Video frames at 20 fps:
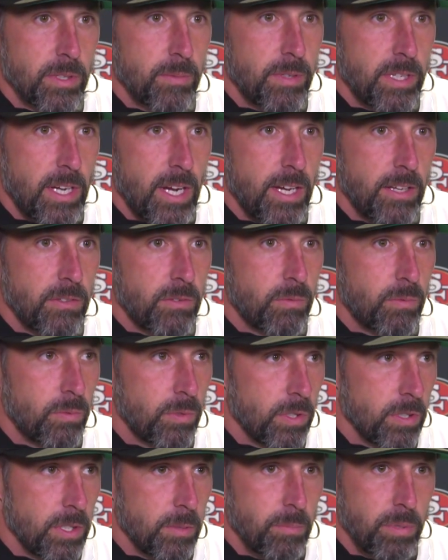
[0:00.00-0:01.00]
I mean, guys
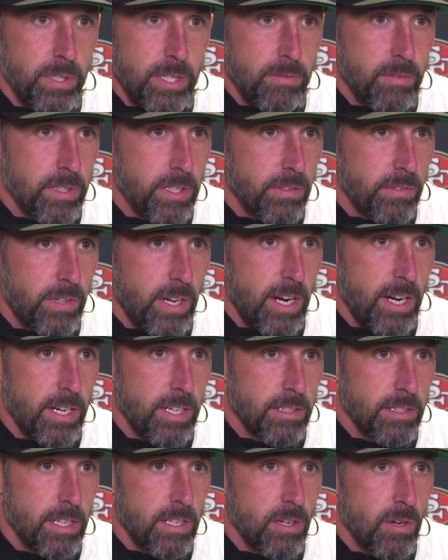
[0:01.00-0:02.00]
really believe in this guy
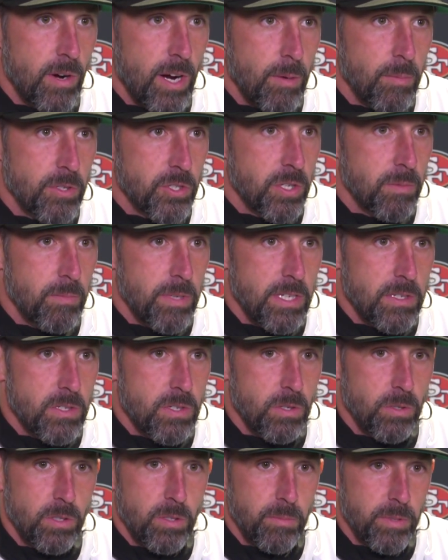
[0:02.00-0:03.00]
and they know how much it means
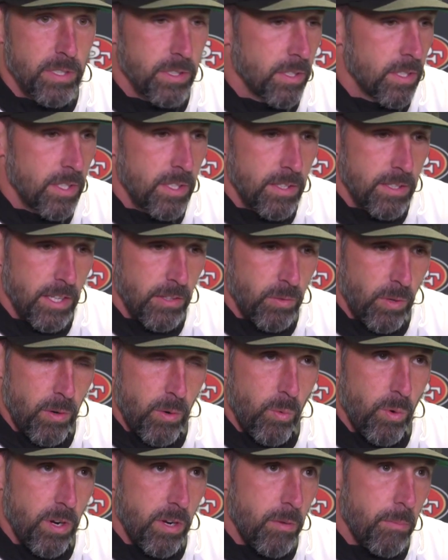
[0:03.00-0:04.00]
to him, and that's why
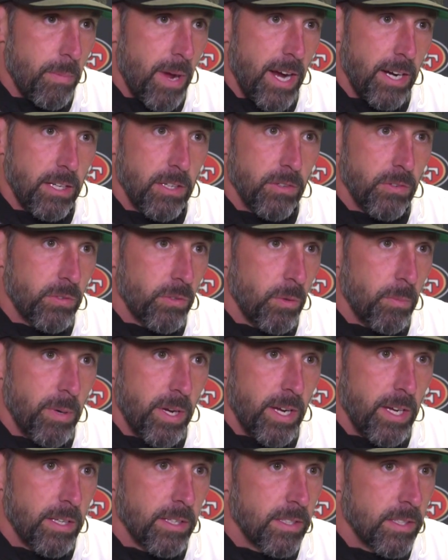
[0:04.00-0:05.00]
we wanted him back here so
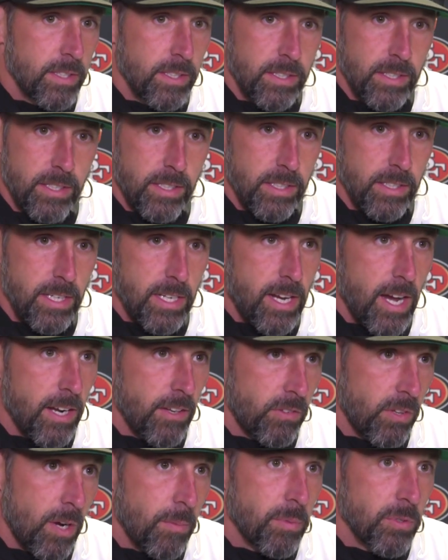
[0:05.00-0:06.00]
bad. And he got
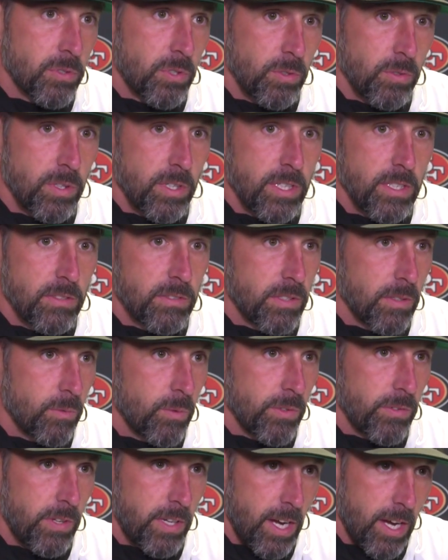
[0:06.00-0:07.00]
his opportunities, and
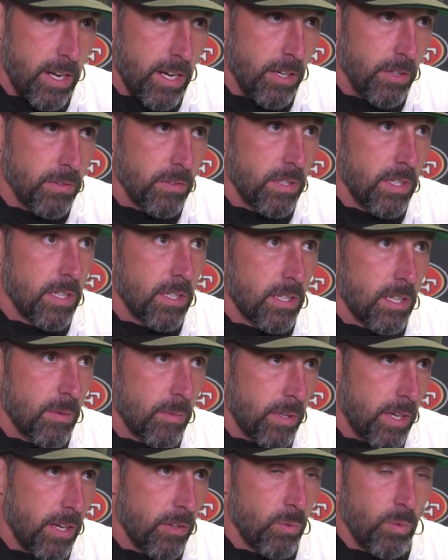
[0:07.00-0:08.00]
once he got healthy and a
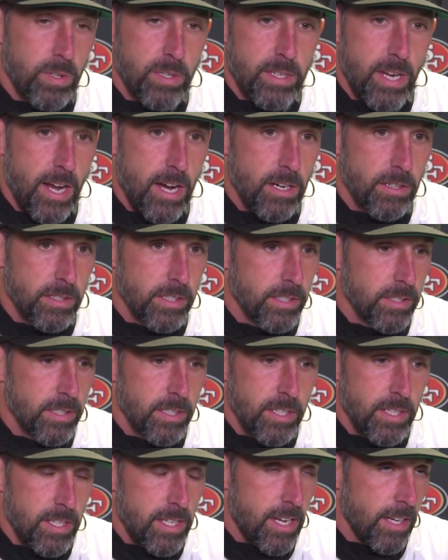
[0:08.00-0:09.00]
couple guys went down, and
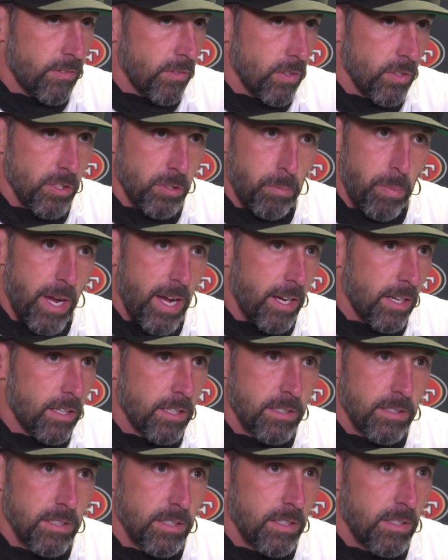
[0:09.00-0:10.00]
he hasn't looked
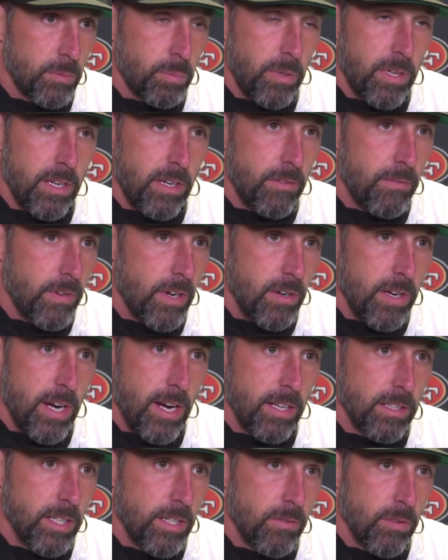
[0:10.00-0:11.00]
back. And he's played at a very
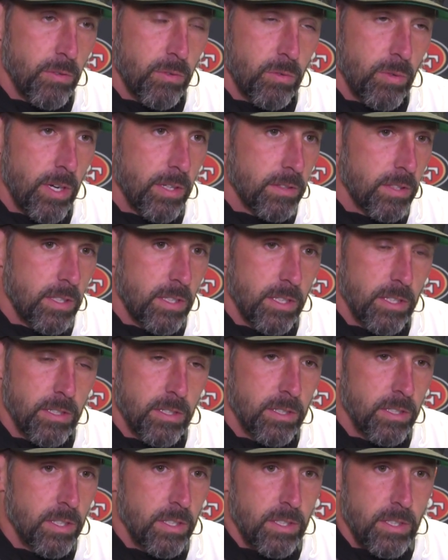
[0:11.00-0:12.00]
high level throughout the
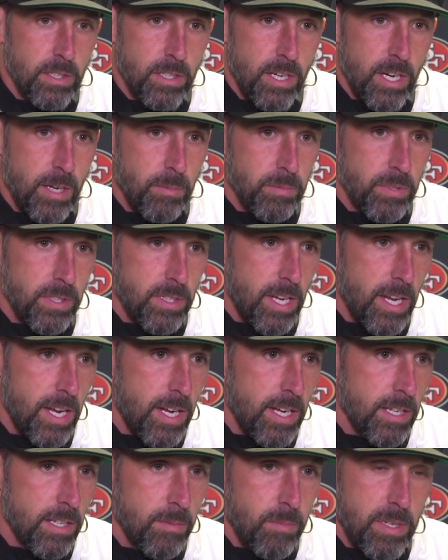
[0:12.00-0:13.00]
year.
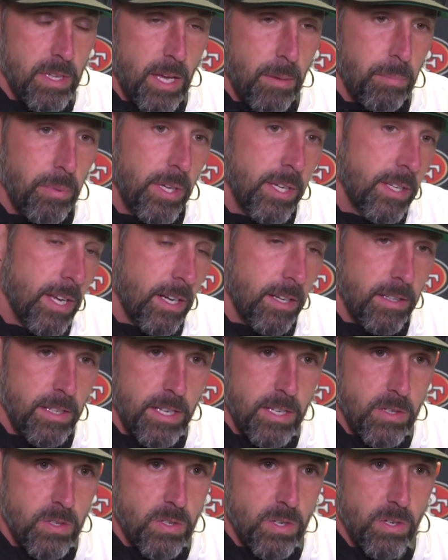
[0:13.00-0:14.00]
Today, I mean, that play down in the
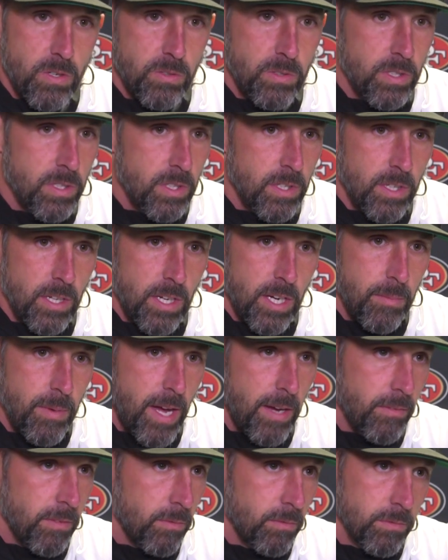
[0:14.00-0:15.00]
end zone,
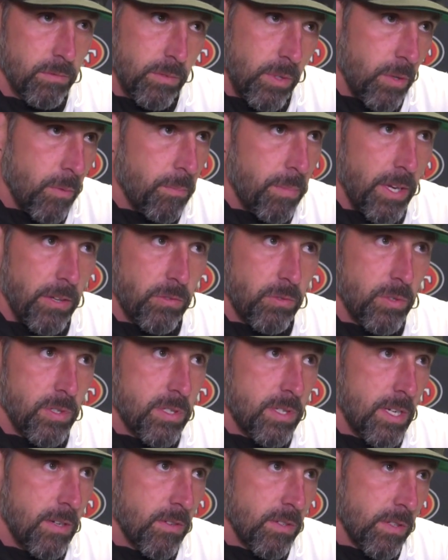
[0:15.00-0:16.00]
having one of the best
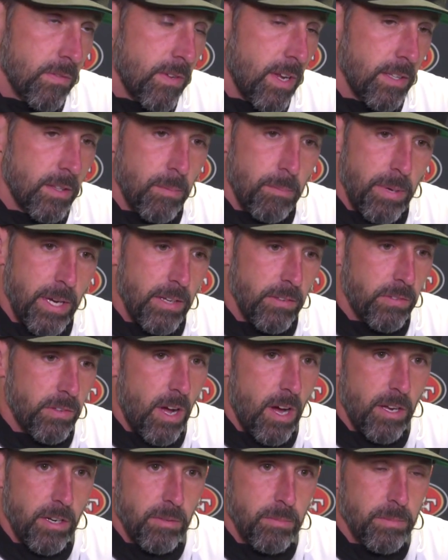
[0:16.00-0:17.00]
receivers, if not the best,
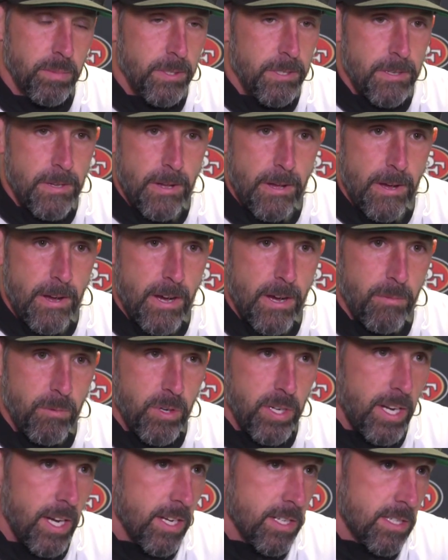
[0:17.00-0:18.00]
on him,
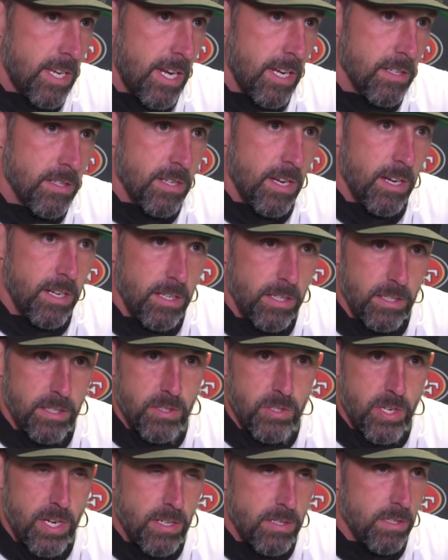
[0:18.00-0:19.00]
where he got his hands on it,
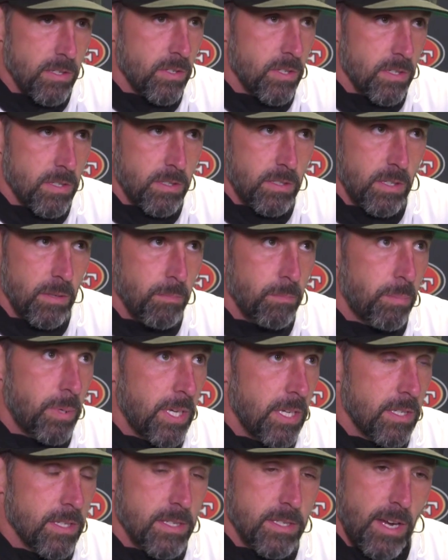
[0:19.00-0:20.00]
and Jason just
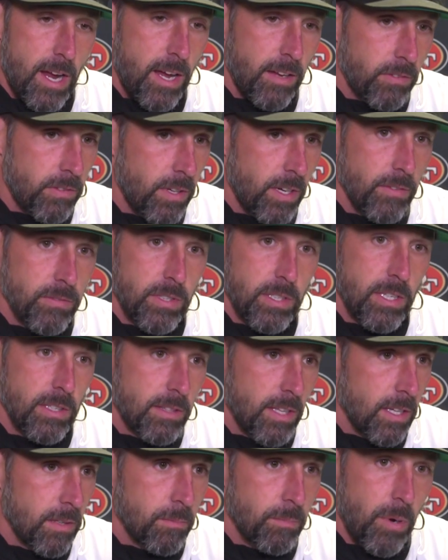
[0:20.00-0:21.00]
competing his ass off to get
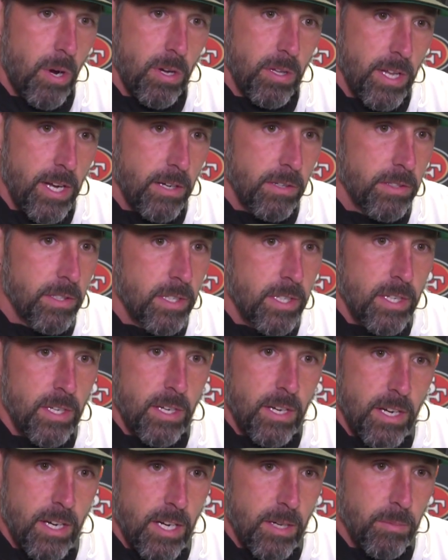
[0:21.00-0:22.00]
that ball
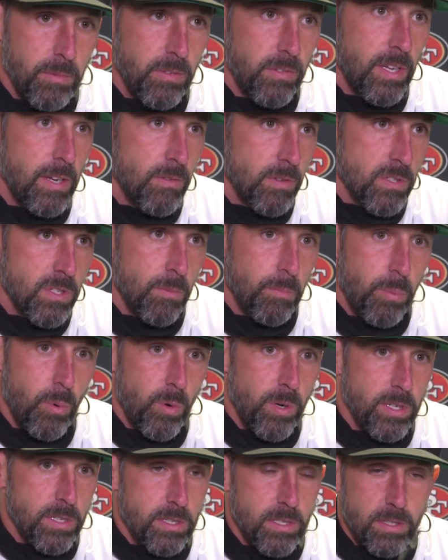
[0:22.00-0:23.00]
out, save us some
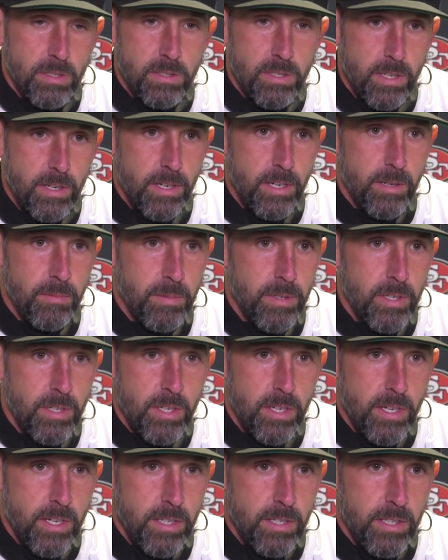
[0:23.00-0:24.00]
points. It's
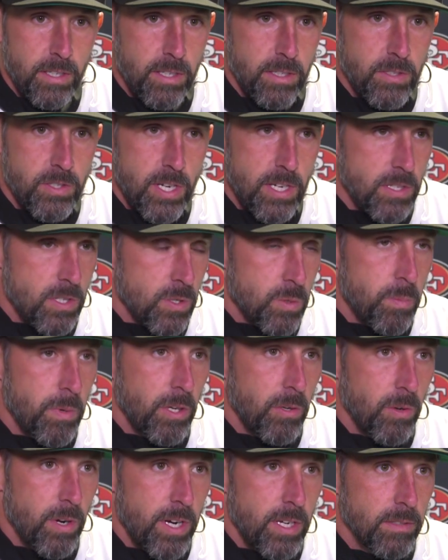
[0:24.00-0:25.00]
and Jason's
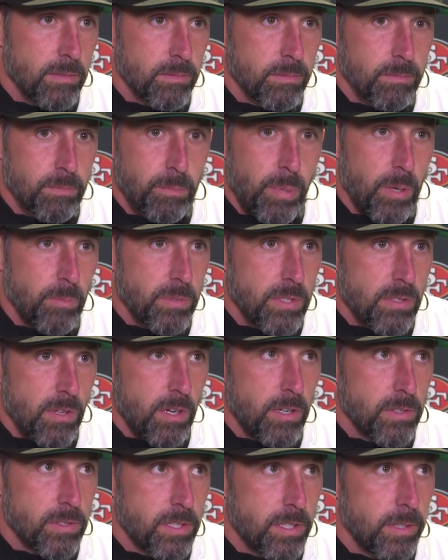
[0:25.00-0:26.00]
been great, and pumped he's
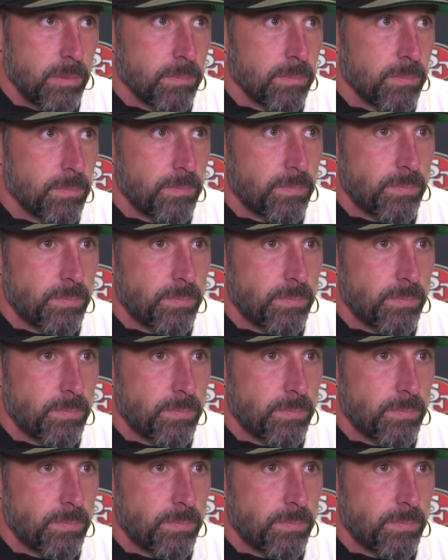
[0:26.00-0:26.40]
on our team.